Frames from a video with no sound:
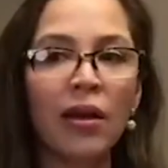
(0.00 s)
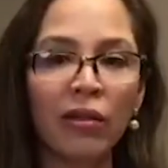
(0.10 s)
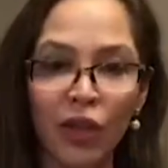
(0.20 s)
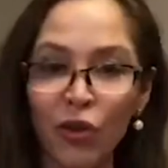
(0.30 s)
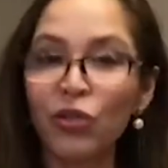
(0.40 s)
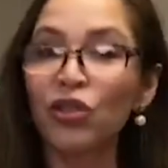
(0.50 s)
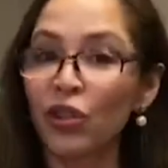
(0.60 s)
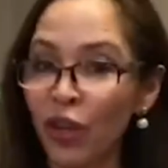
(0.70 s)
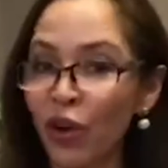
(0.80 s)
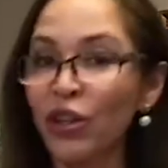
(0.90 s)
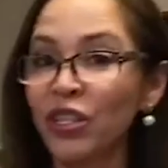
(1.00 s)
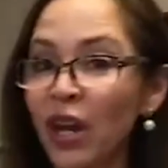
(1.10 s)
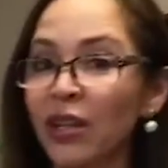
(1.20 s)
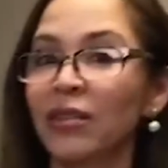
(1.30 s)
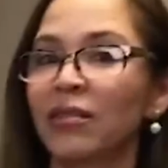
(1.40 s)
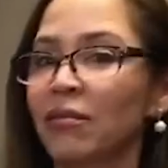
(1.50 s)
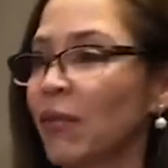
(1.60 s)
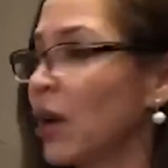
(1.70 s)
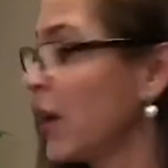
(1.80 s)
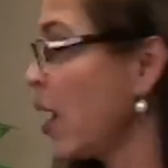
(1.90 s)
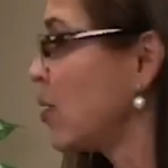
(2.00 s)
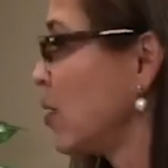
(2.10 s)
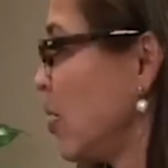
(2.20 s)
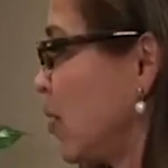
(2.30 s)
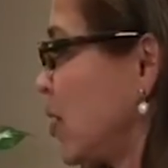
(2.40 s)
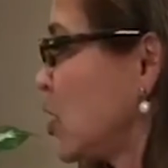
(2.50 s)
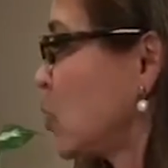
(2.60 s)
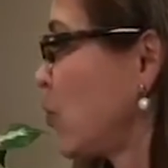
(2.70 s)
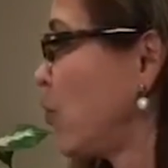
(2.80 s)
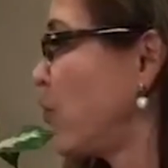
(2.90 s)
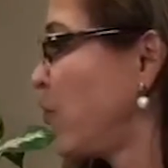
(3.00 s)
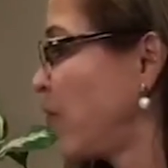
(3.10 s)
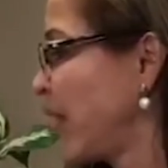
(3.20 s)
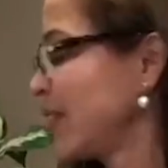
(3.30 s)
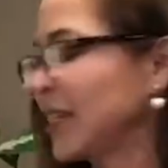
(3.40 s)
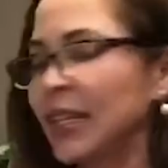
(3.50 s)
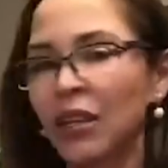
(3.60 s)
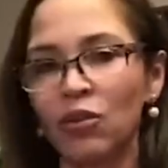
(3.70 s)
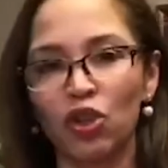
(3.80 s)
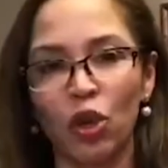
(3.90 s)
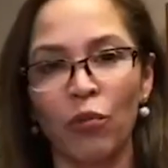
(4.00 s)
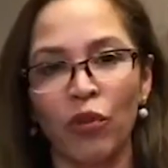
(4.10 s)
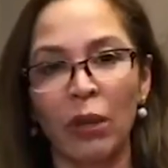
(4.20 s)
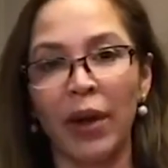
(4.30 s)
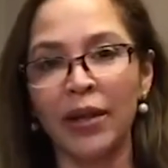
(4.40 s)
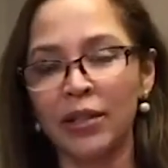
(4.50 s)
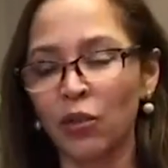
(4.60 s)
There are studies, again, in these fancy little germ-free mice.